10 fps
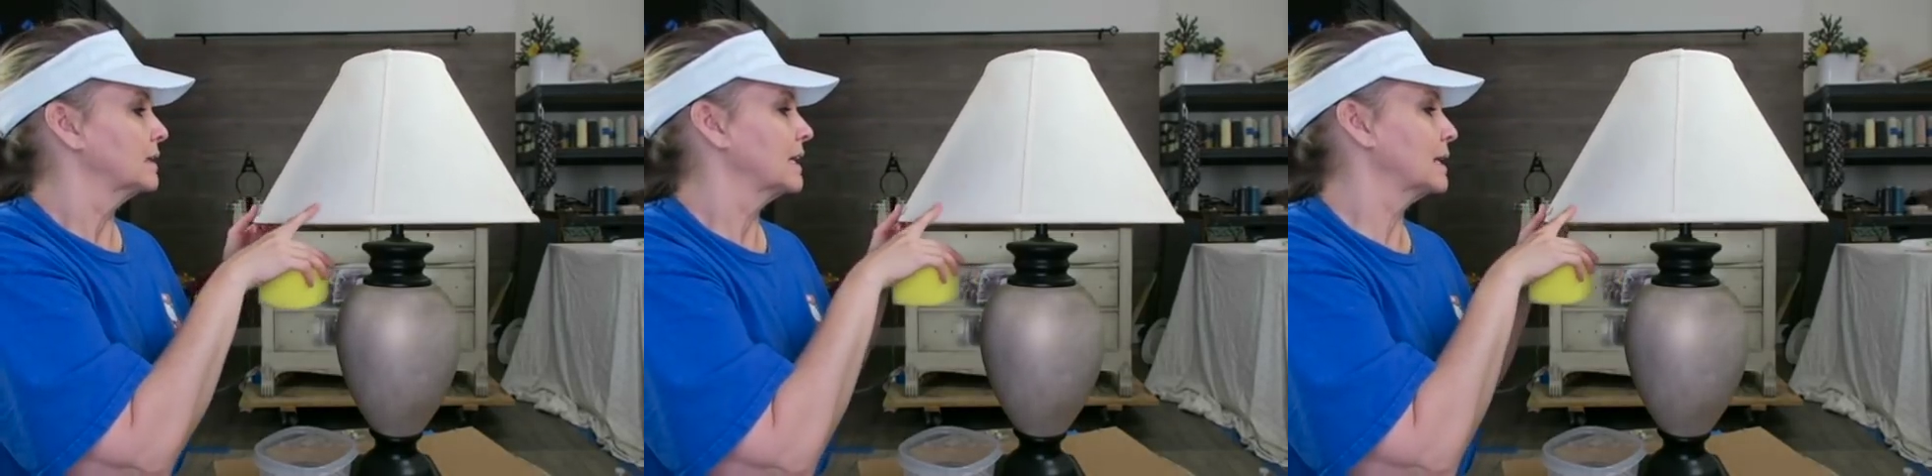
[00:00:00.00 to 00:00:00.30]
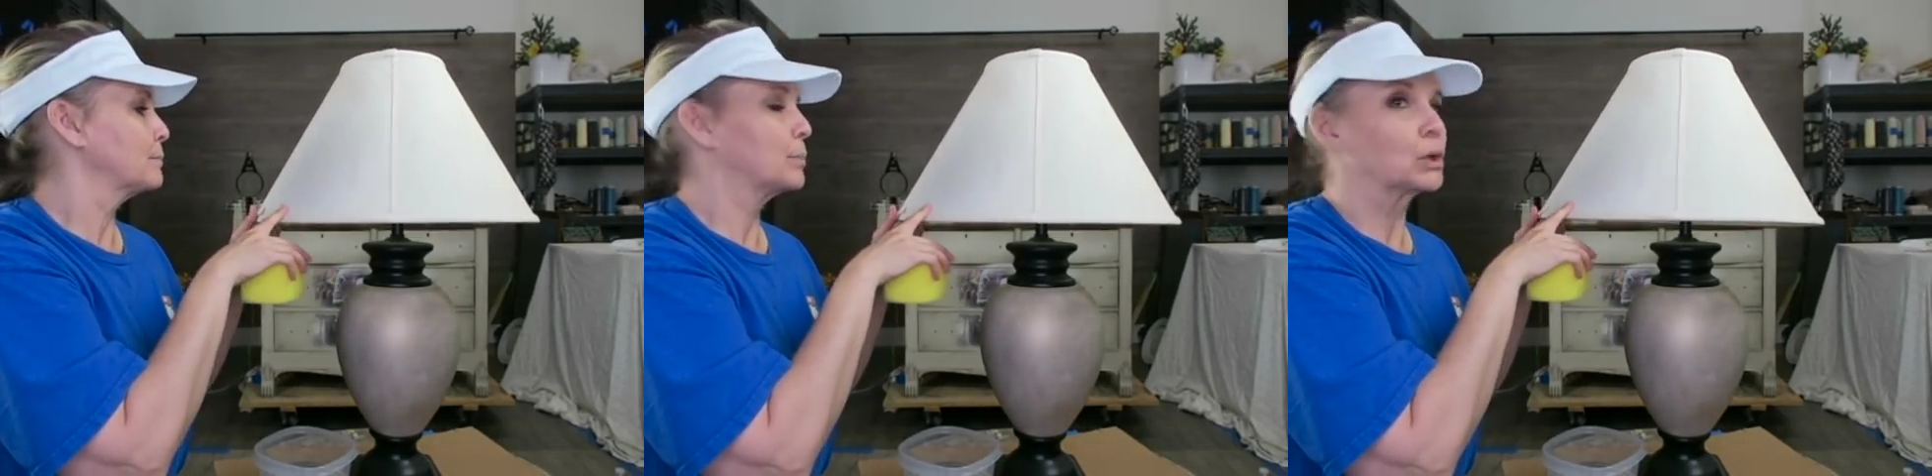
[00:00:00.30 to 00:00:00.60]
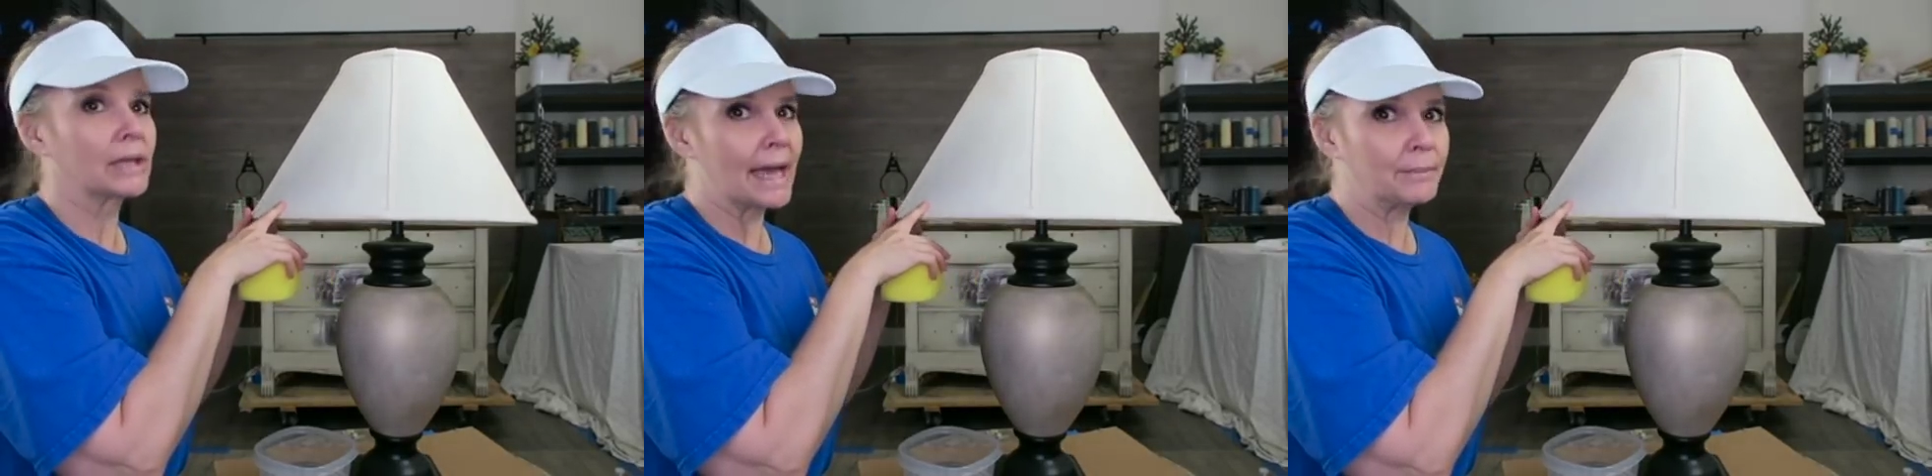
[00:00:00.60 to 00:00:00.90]
kind of like
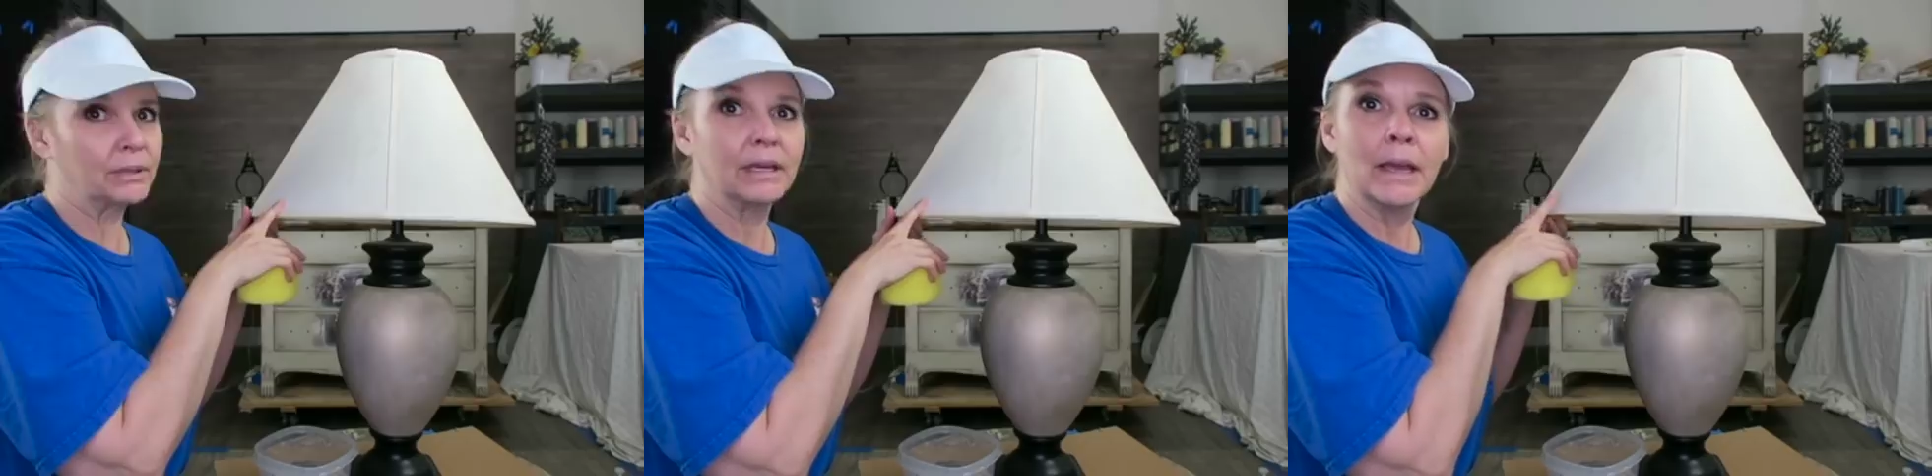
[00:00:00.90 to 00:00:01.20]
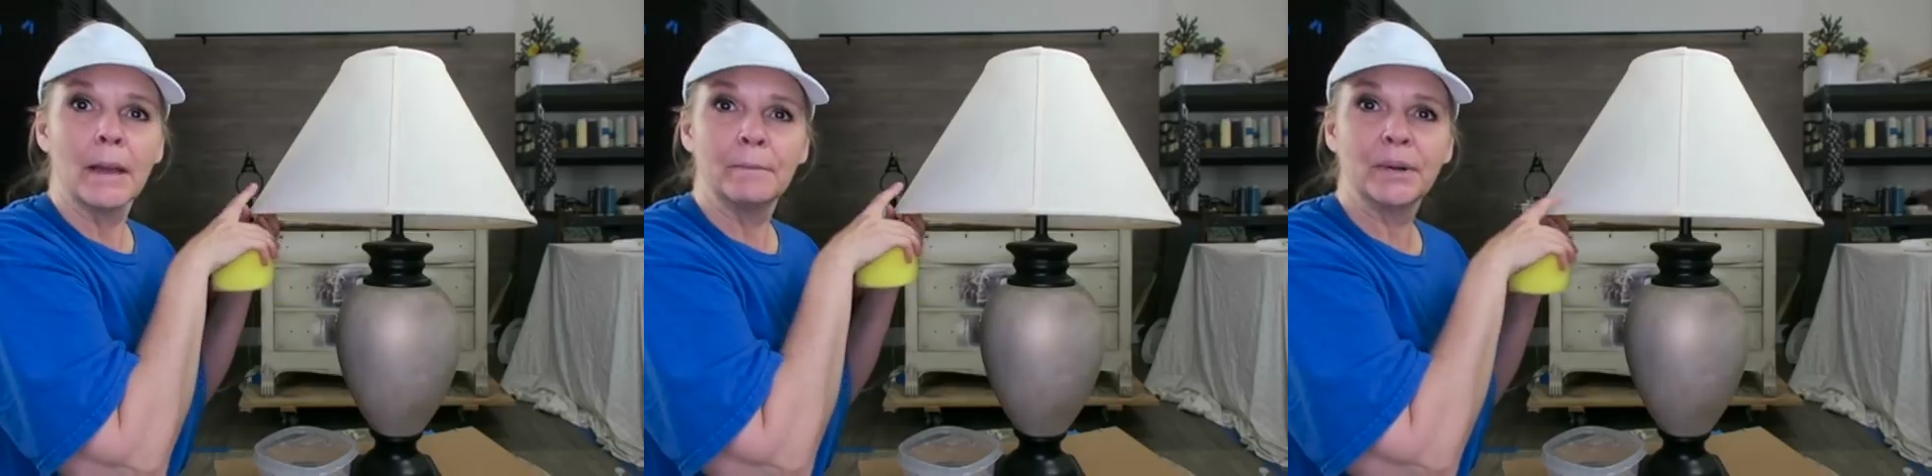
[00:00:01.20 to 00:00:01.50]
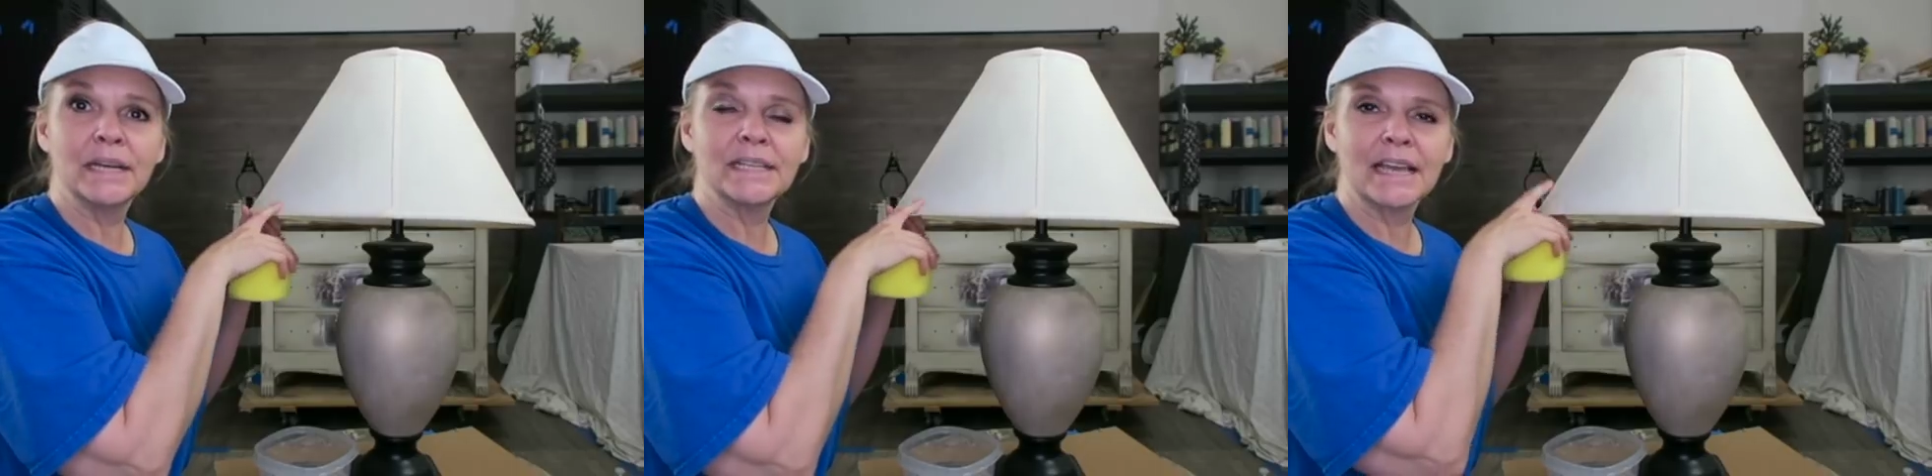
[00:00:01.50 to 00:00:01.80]
burlap,
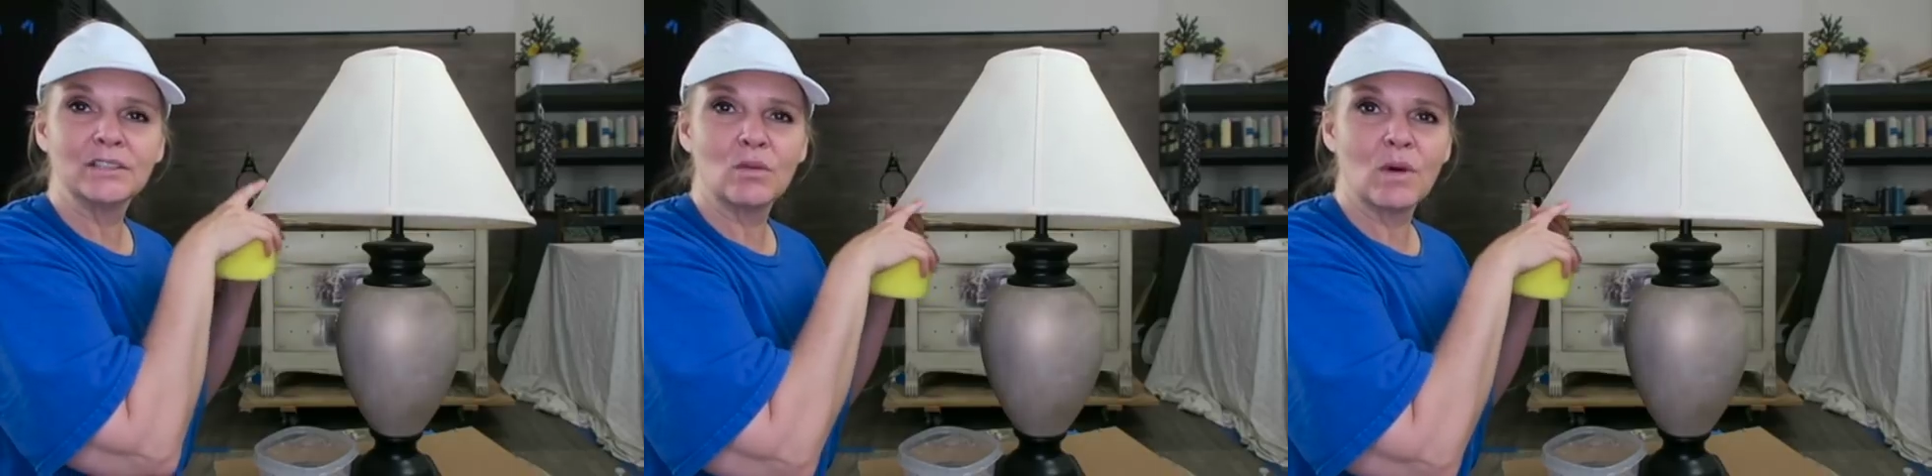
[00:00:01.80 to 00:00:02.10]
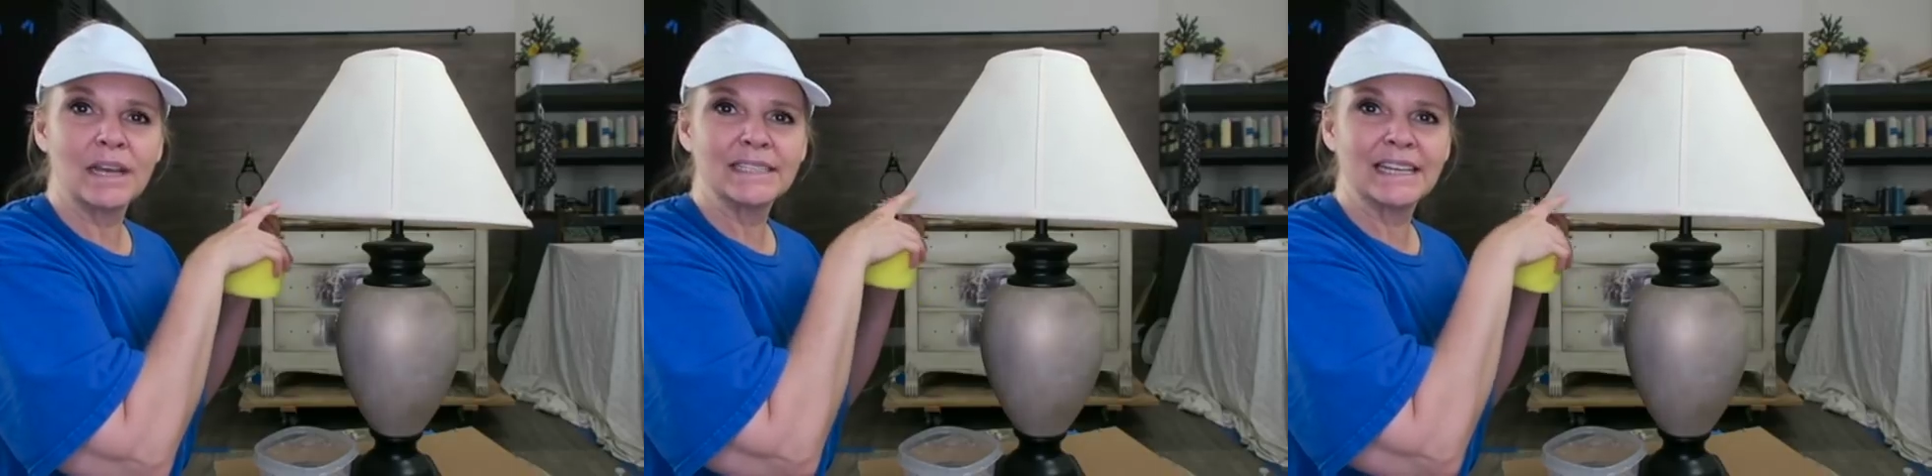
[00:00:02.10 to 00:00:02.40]
but I don't want